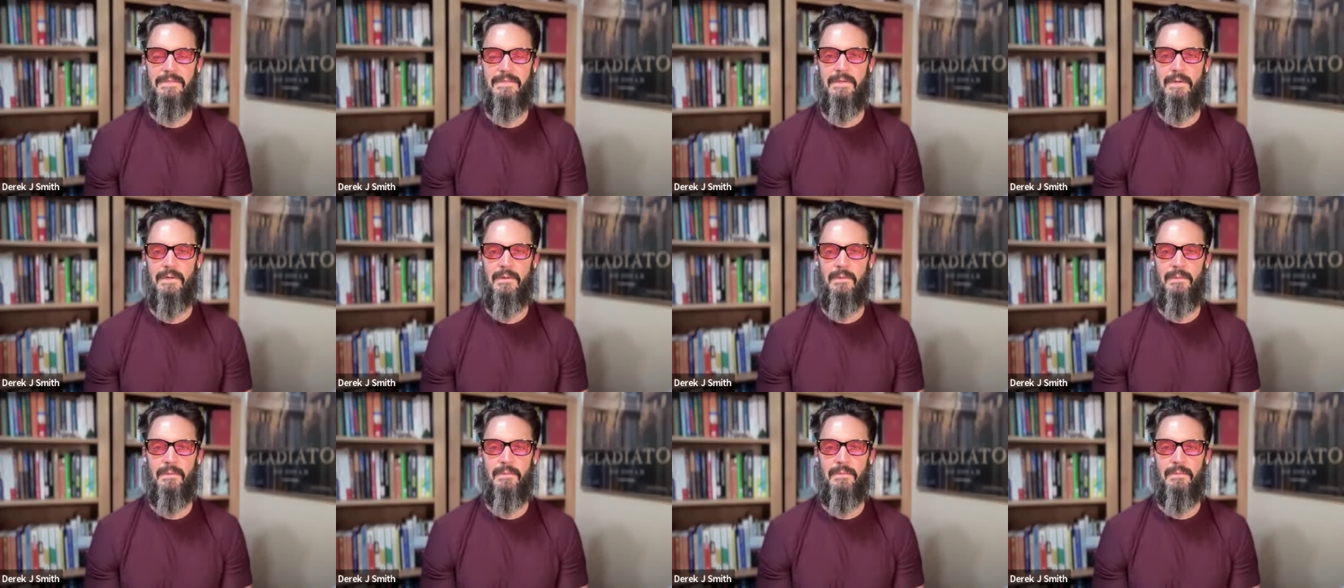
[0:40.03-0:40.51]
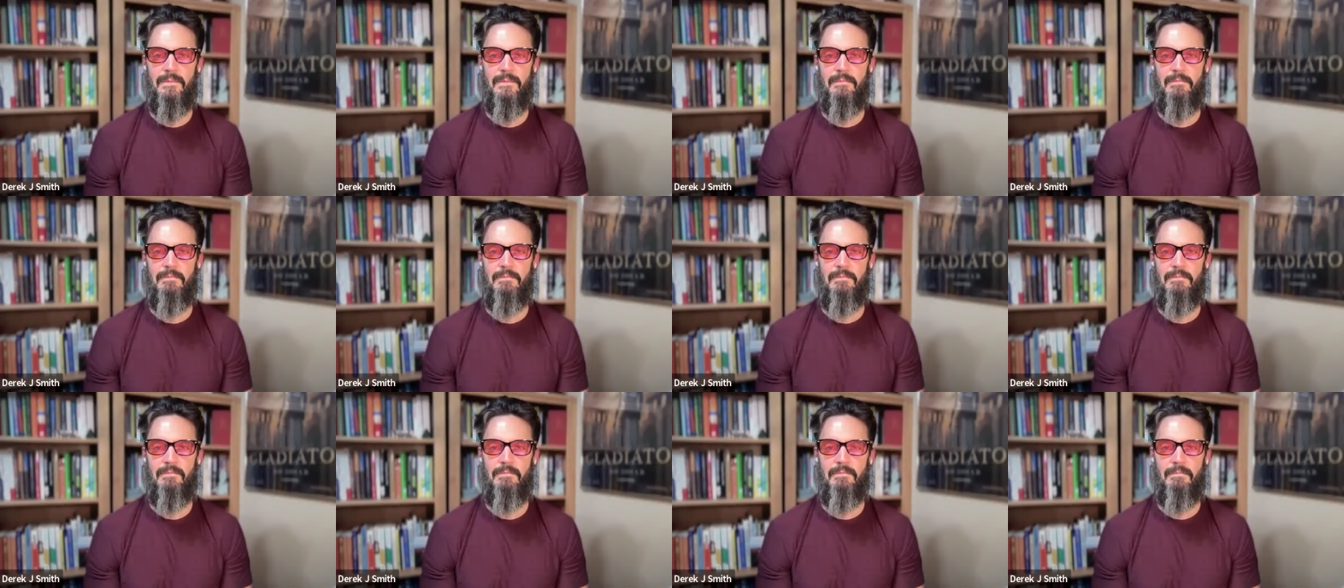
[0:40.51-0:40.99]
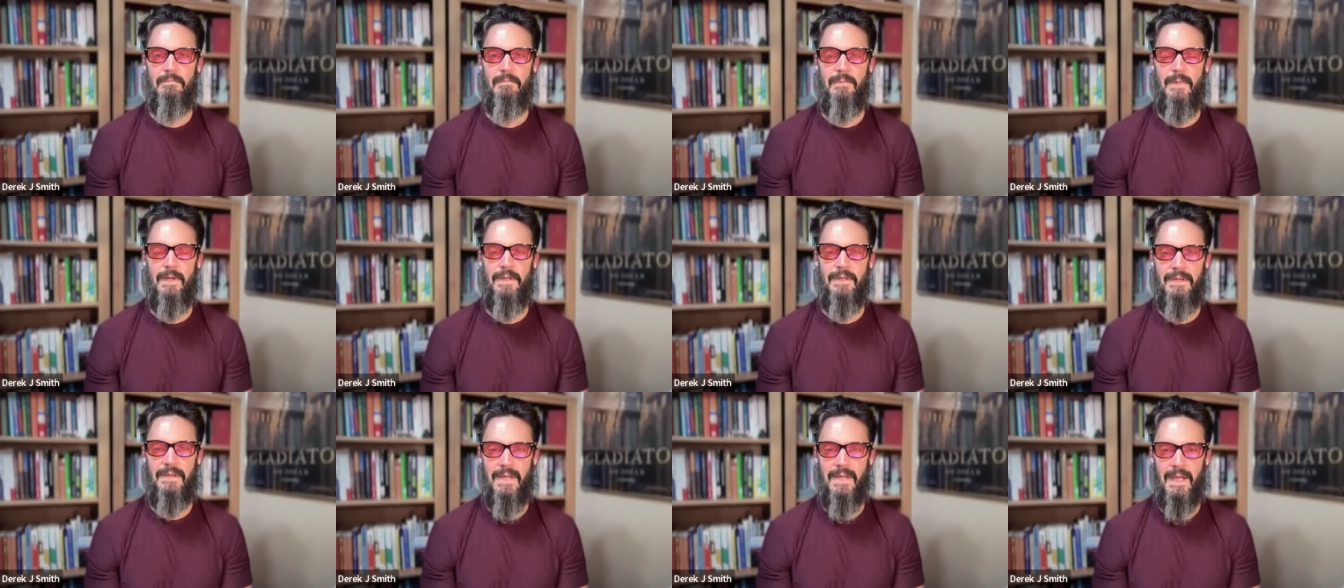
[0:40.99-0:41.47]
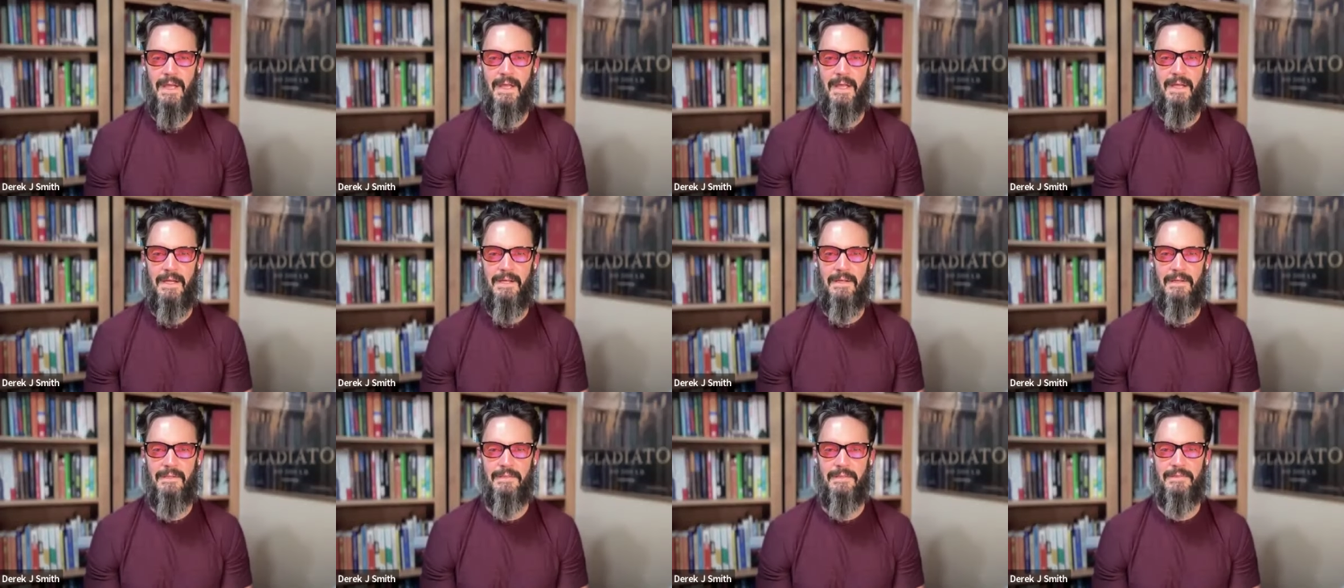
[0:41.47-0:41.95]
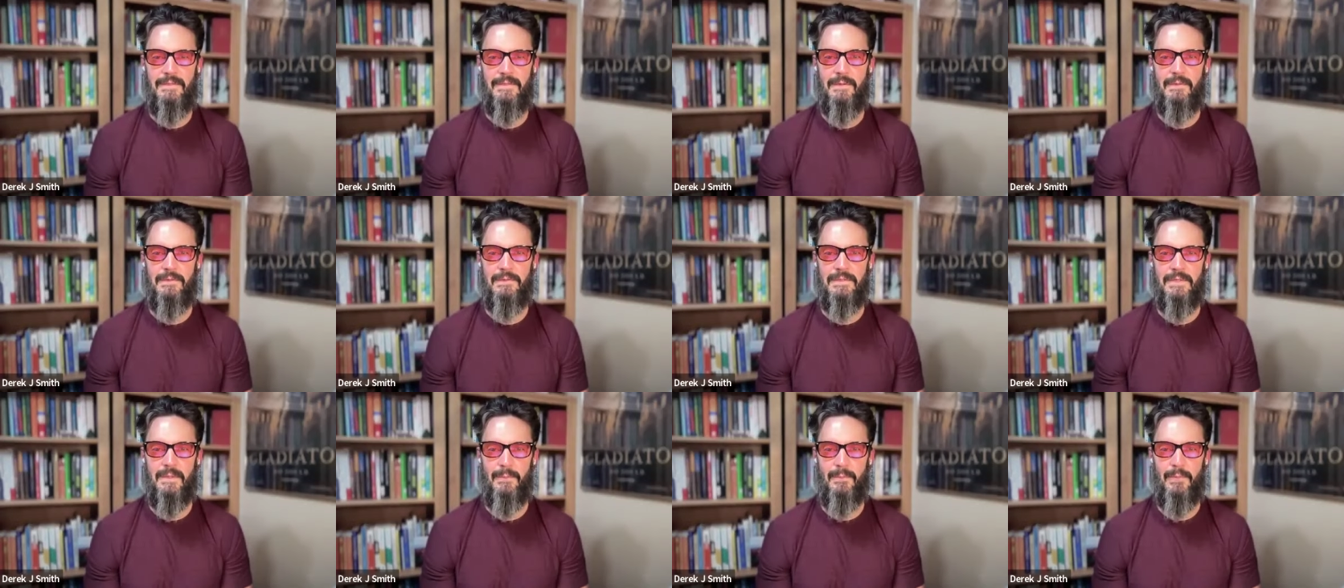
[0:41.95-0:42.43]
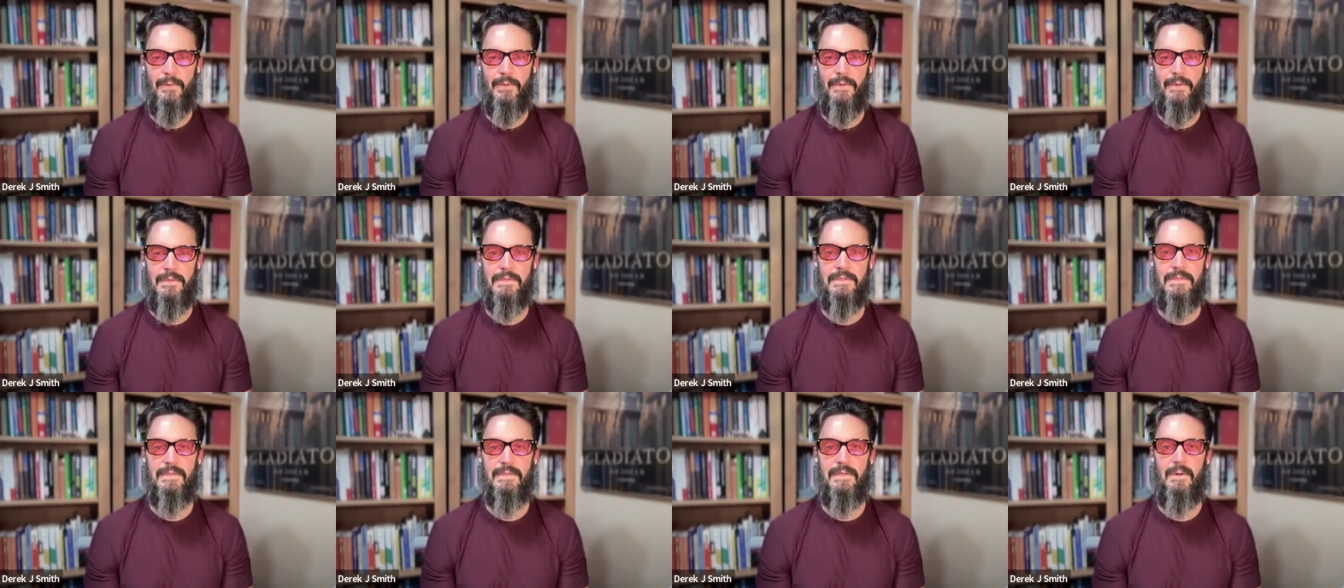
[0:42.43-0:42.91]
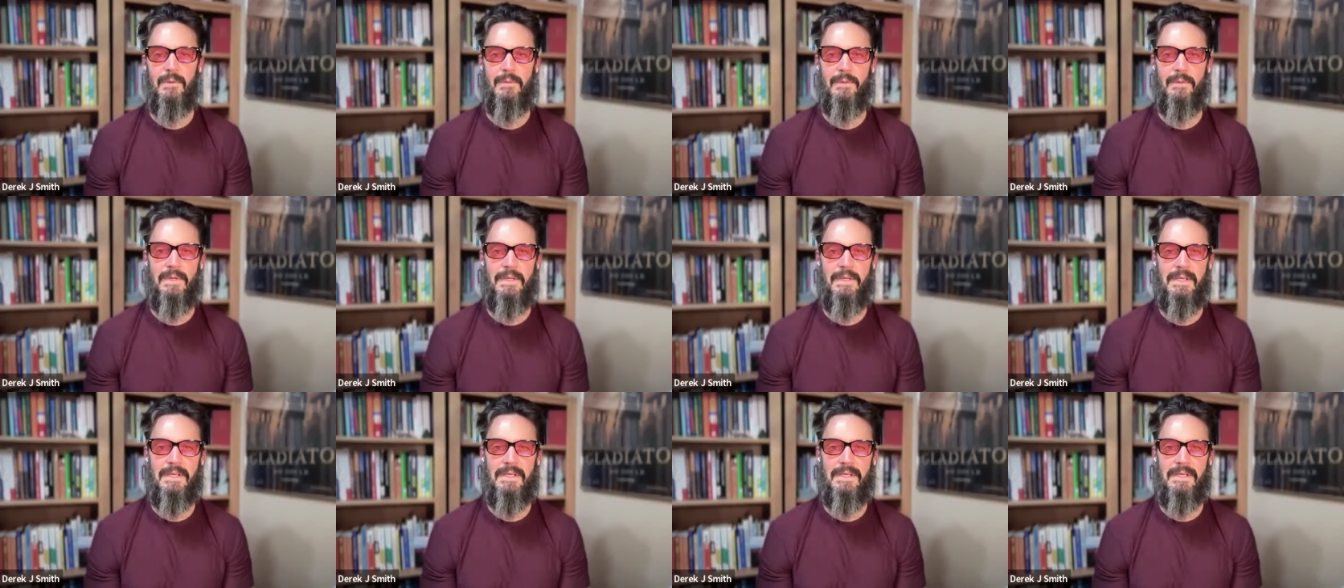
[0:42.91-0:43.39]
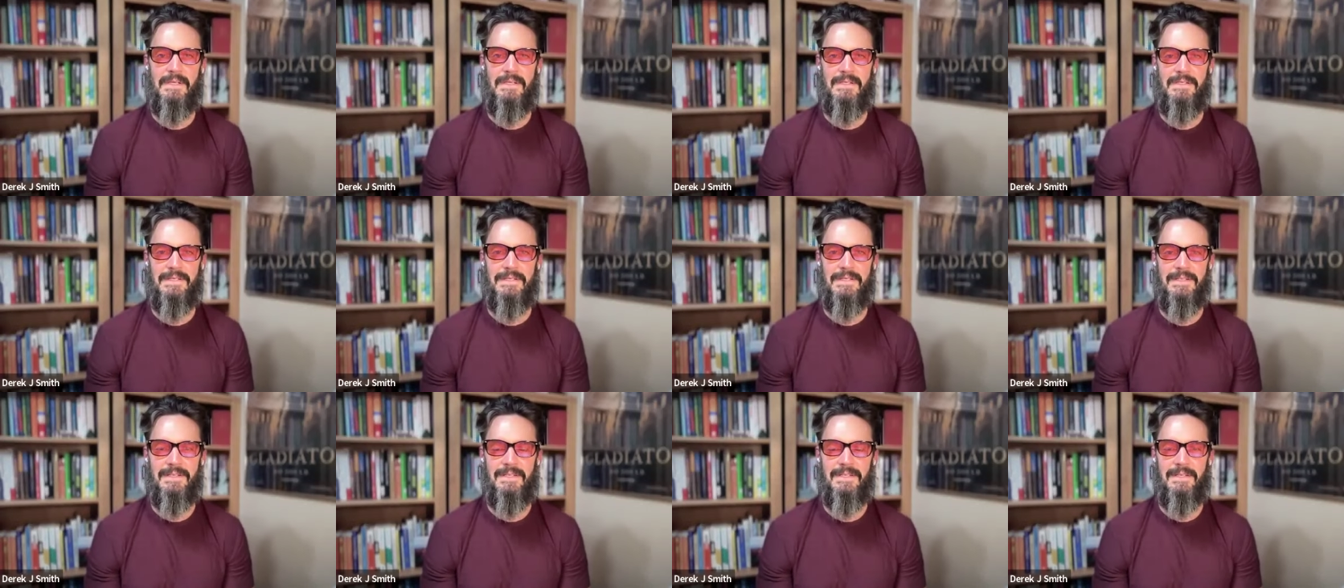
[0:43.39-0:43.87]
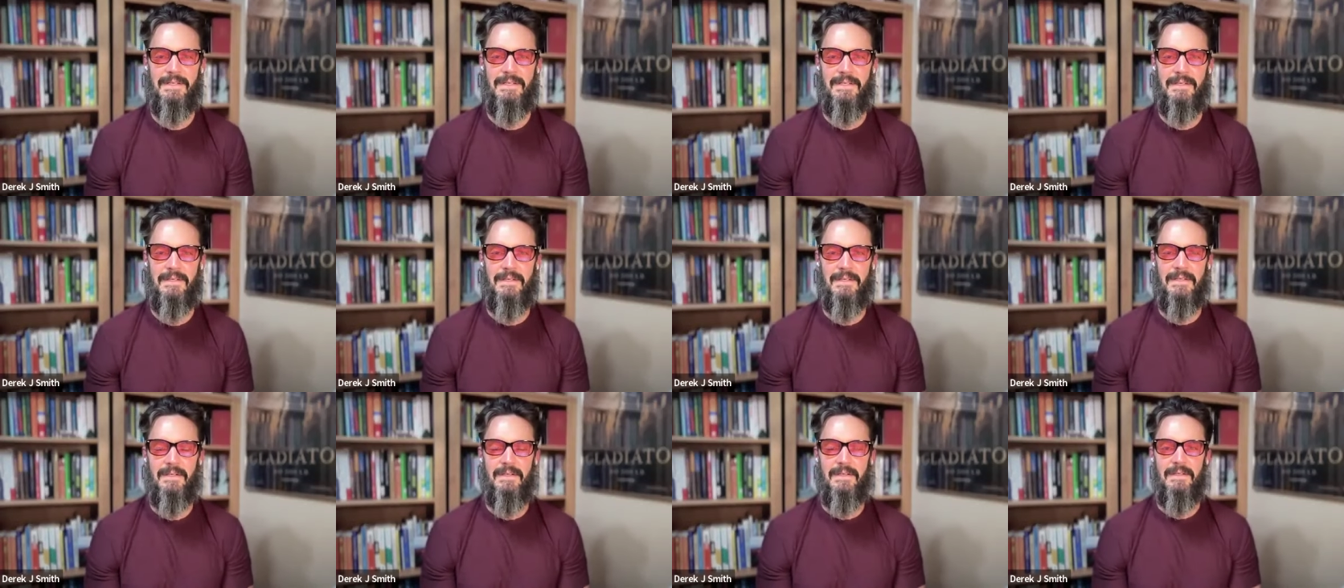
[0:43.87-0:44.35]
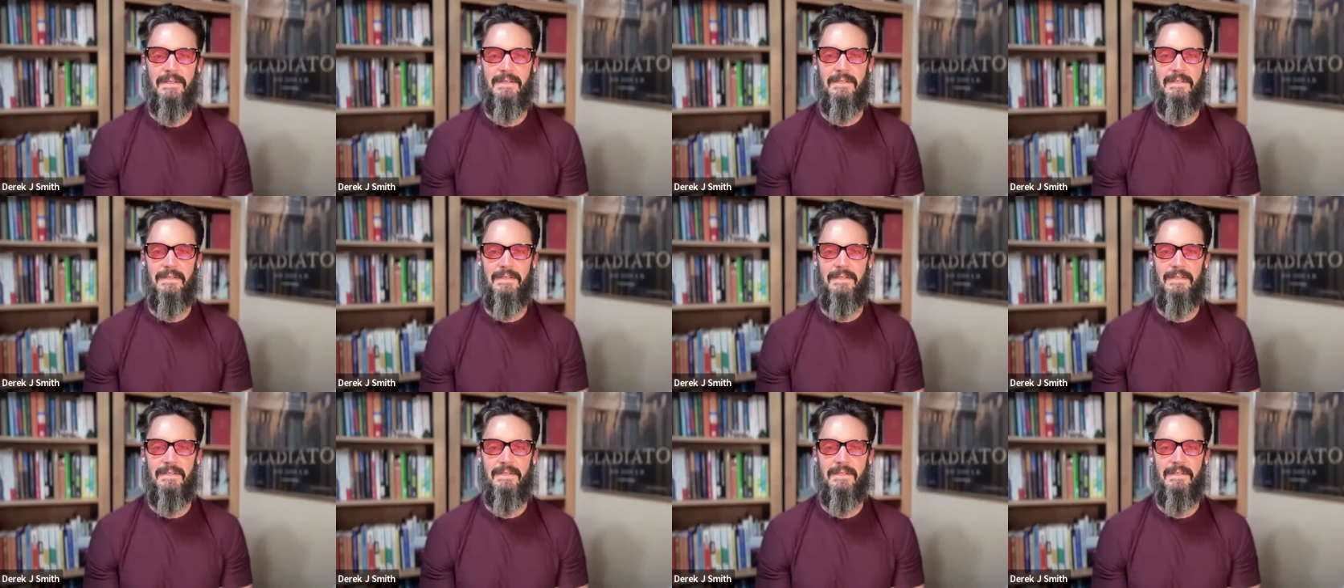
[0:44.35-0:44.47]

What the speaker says: It's so mundane and so simple and so easy